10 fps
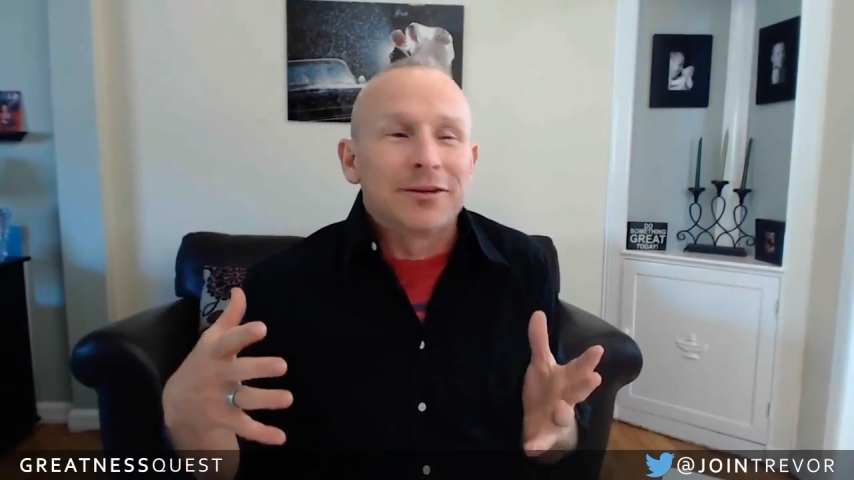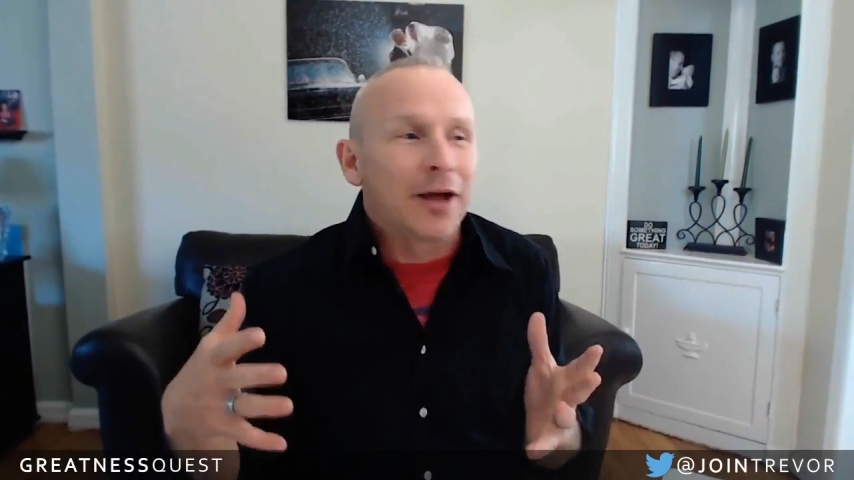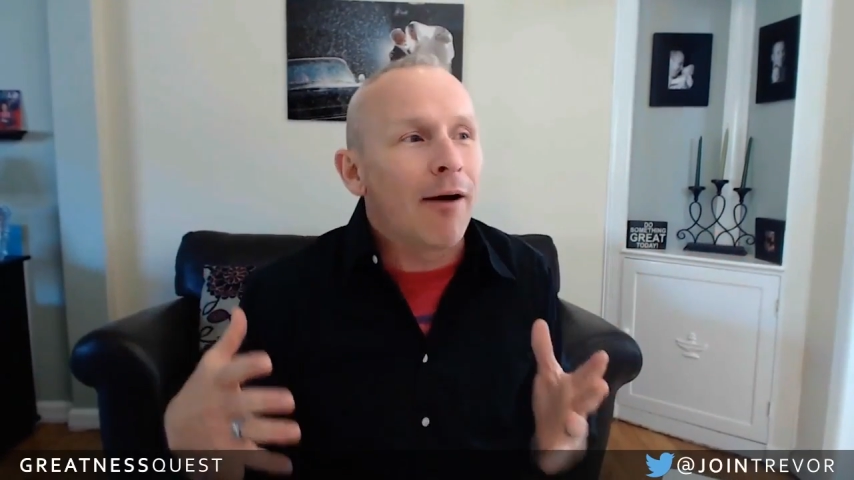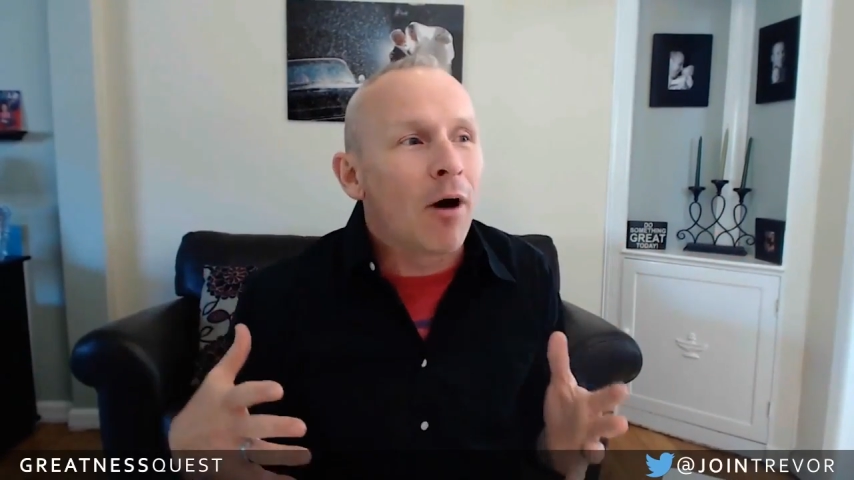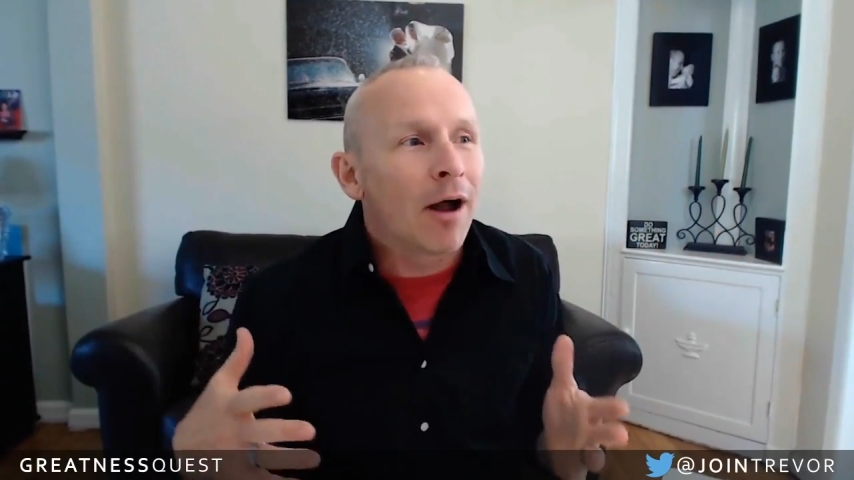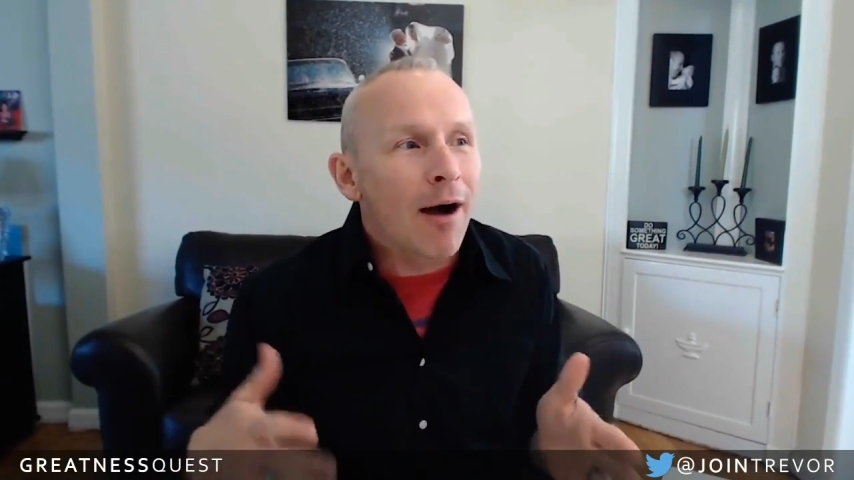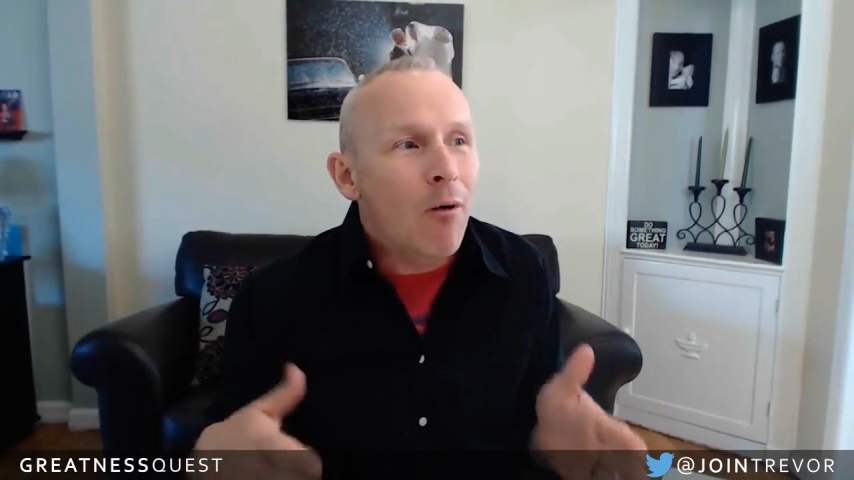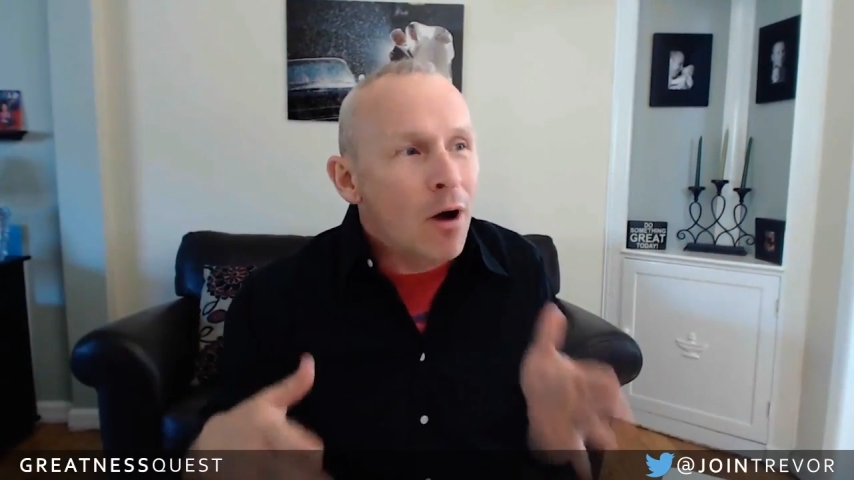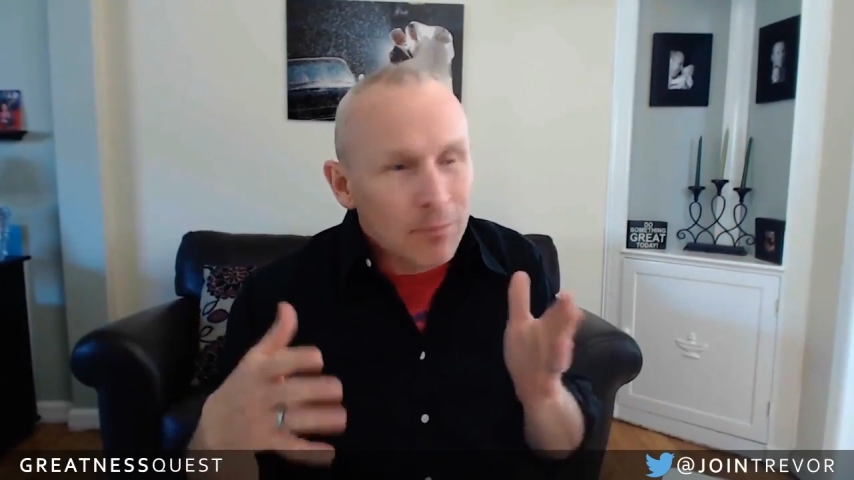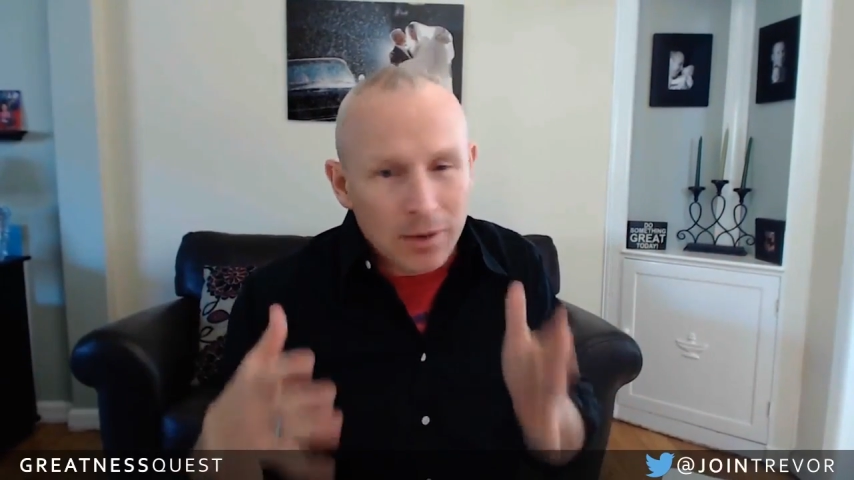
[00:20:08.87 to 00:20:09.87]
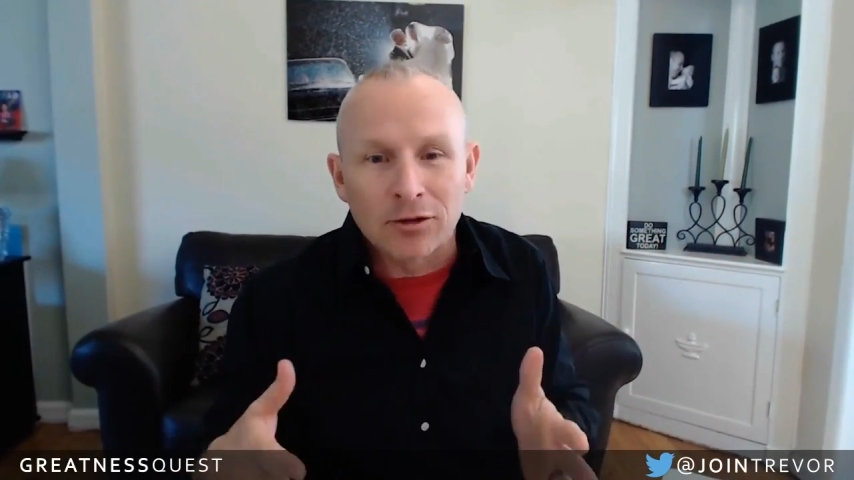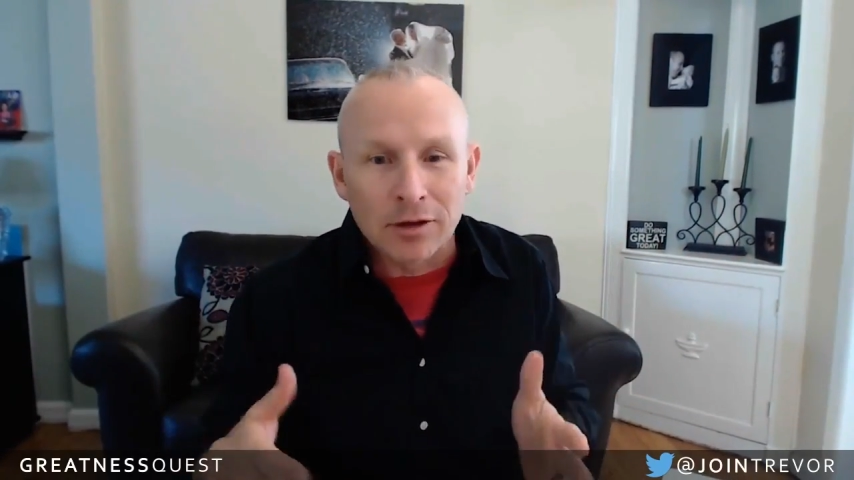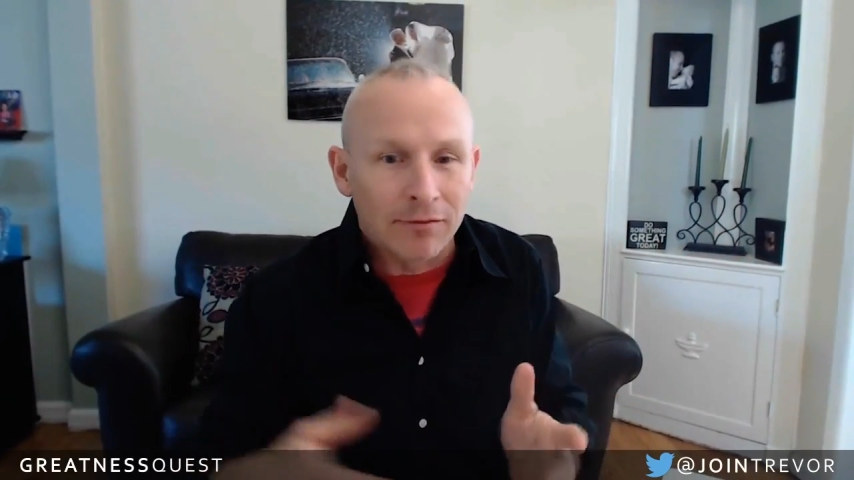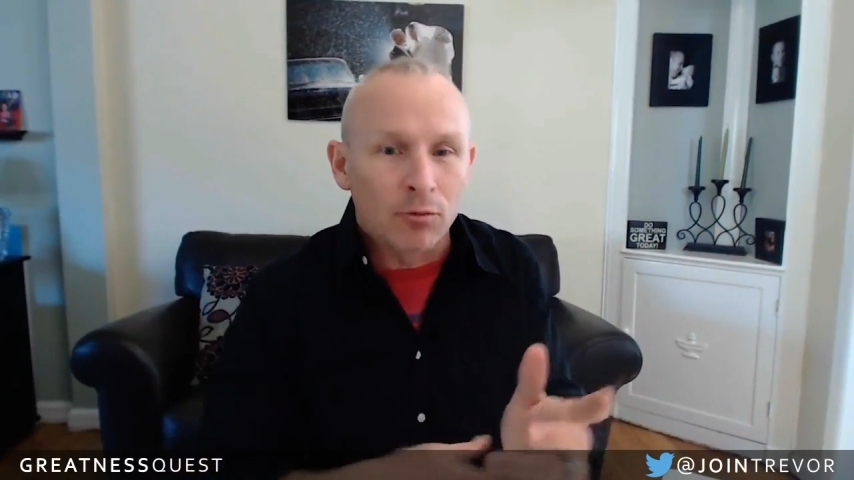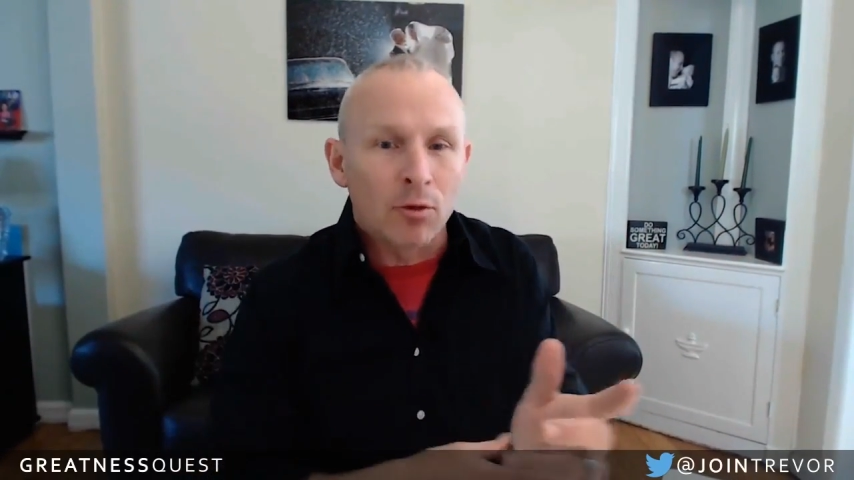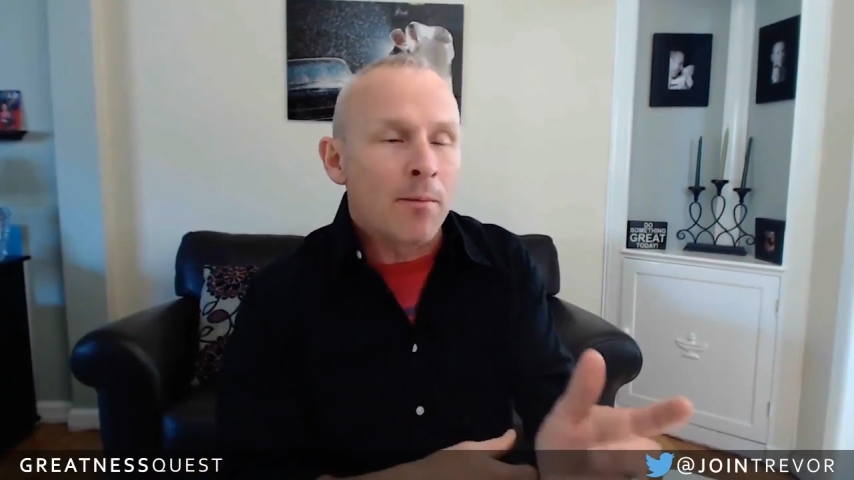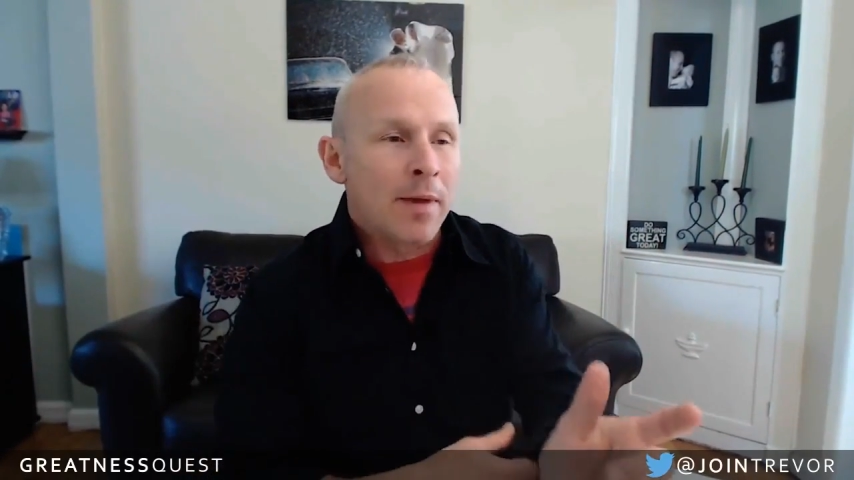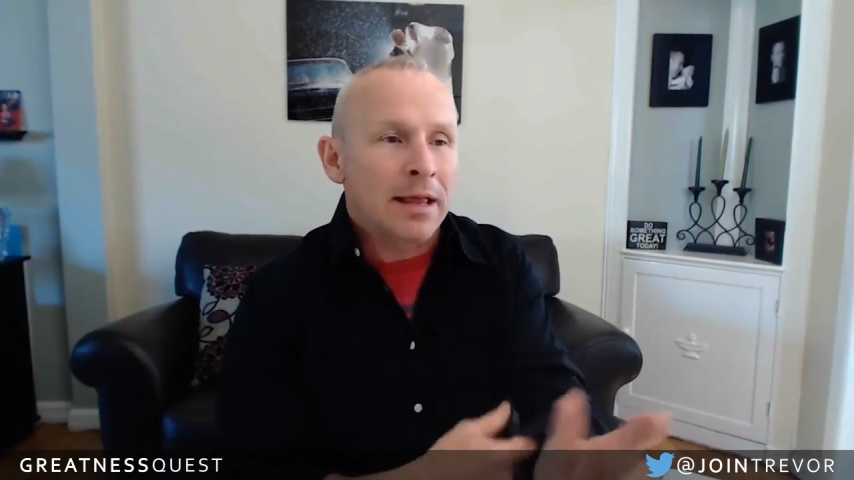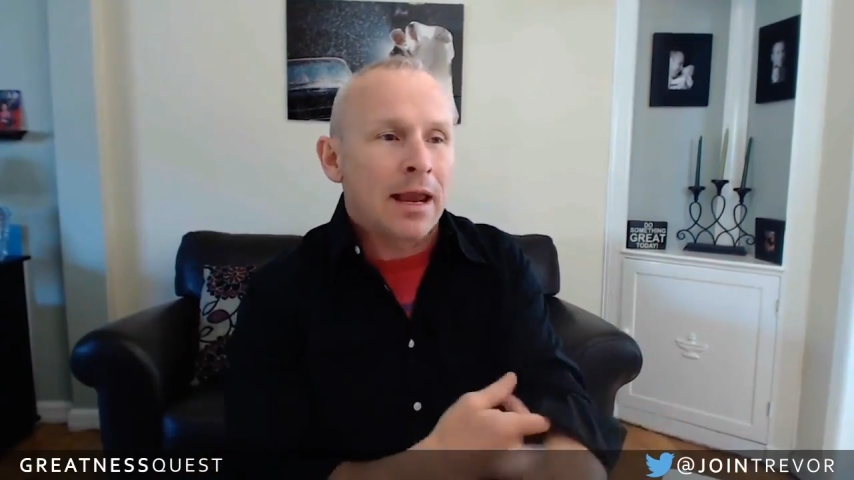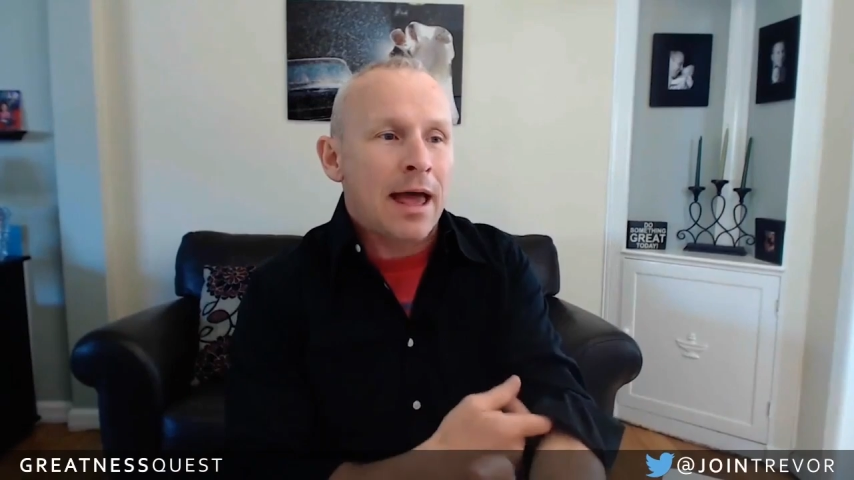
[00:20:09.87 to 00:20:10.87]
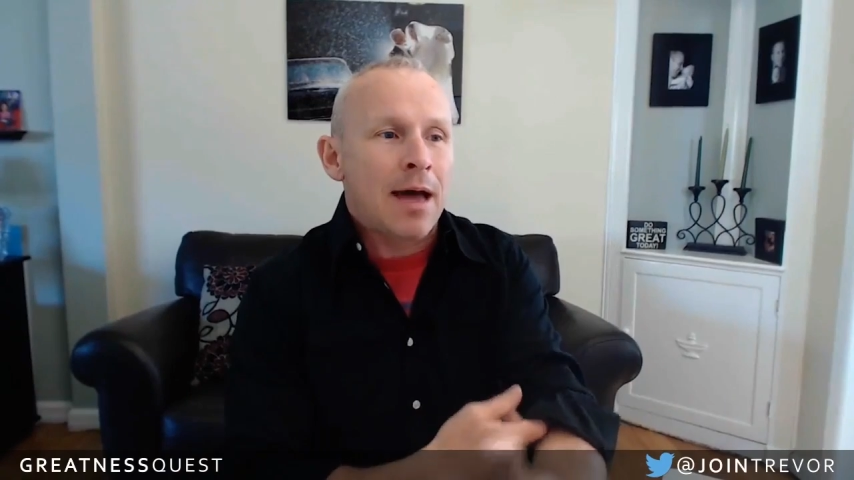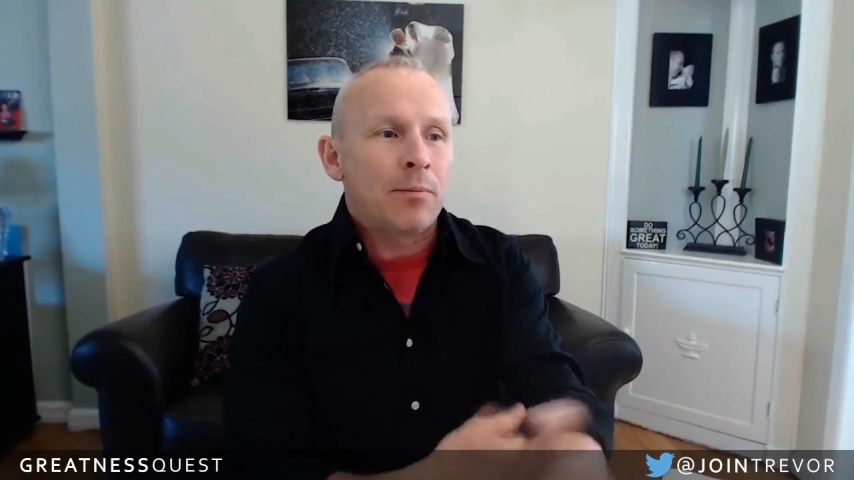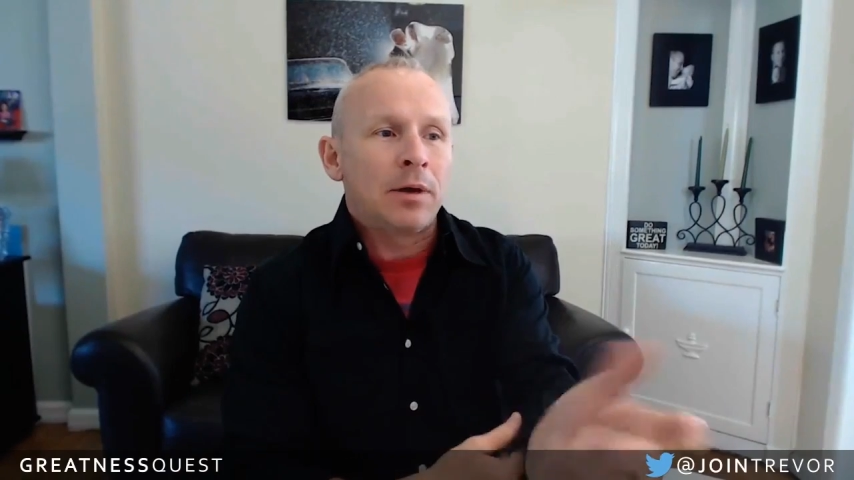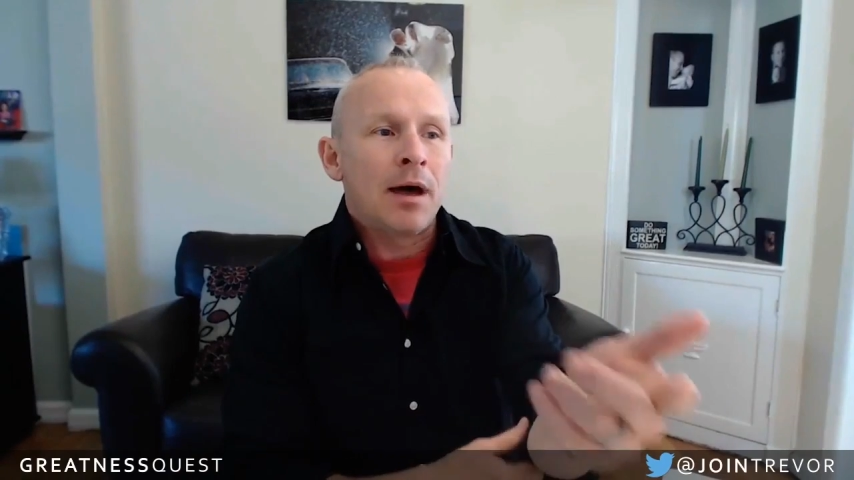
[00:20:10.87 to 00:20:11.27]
I want to be in your living room and make that happen.